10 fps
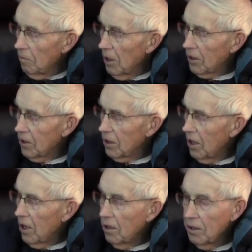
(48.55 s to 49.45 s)
parked the
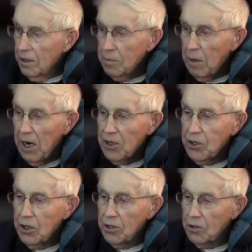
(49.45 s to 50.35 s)
car in this
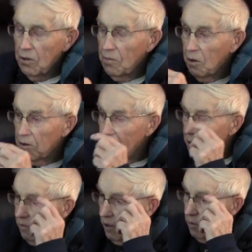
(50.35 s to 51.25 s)
pasture and so forth that
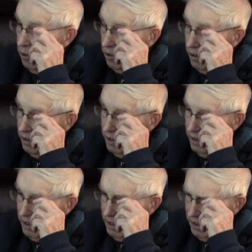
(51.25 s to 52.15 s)
the farmer
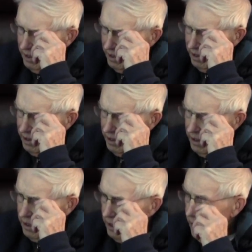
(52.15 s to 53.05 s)

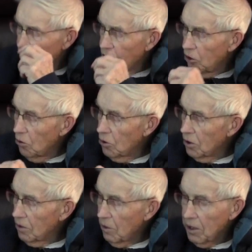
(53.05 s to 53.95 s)
let us use,
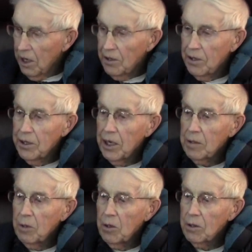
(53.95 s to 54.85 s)
and went down to the
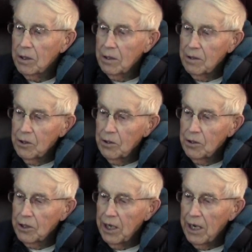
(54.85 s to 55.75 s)
duck boat.
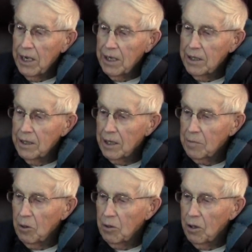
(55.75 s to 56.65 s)
Junior's dad had the
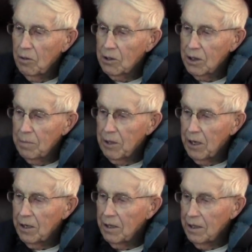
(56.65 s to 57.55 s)
duck boat always up
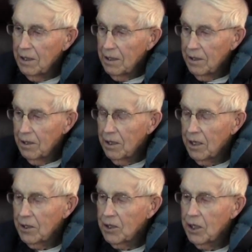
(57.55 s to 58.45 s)
there in
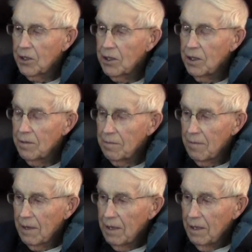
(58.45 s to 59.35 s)
hunting season.
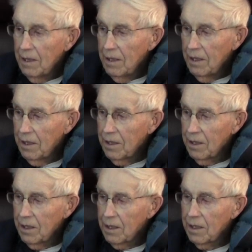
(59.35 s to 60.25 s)

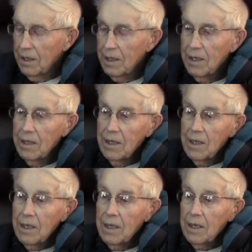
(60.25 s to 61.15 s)
And
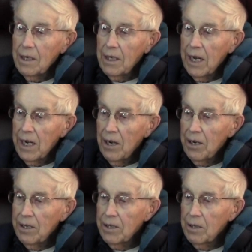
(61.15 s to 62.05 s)
I got
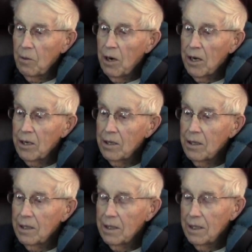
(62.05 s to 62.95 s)
out onto the
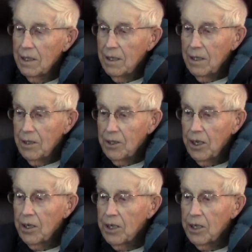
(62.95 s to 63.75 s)
water, set our